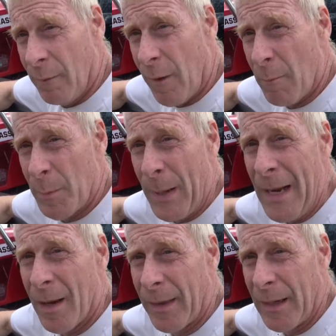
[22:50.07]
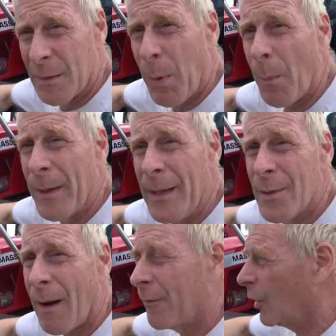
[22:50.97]
Farmer P, I think, is popping in
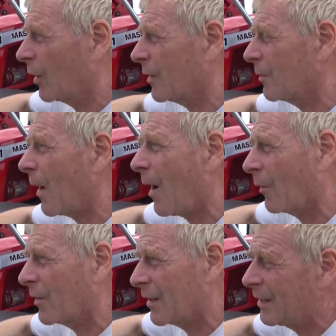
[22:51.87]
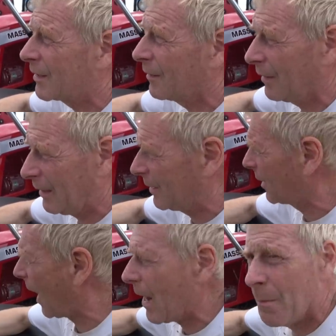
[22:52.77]
to have a look as well because he's
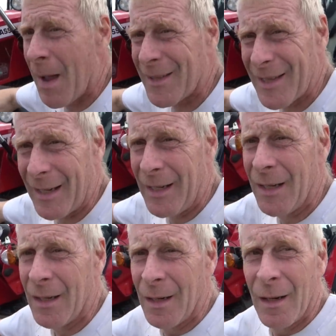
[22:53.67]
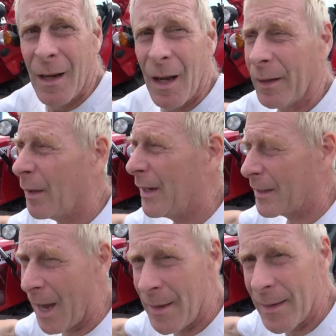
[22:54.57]
getting a Massey. I don't think
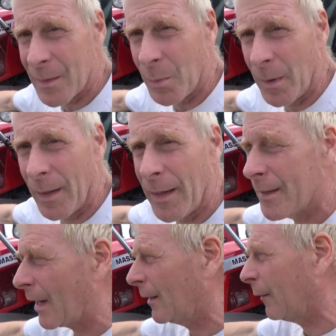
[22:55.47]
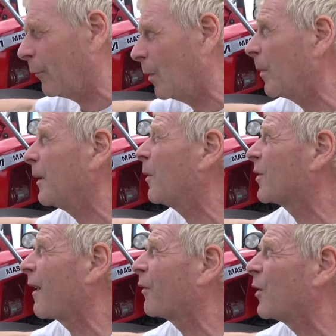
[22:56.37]
he's getting this one. I think he's getting a different one, but he
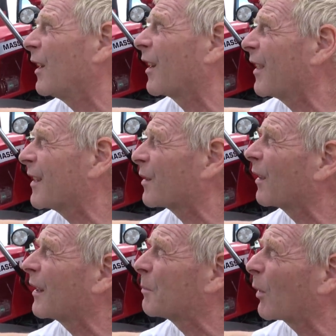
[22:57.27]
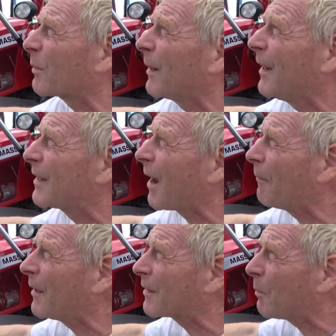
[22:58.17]
wanted to have a quick look at this. So I think it's possibly he's
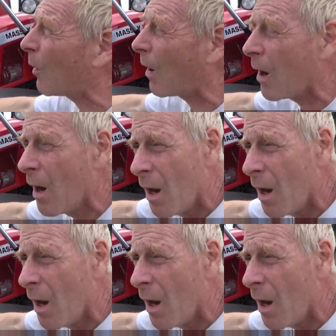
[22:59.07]
coming in tomorrow.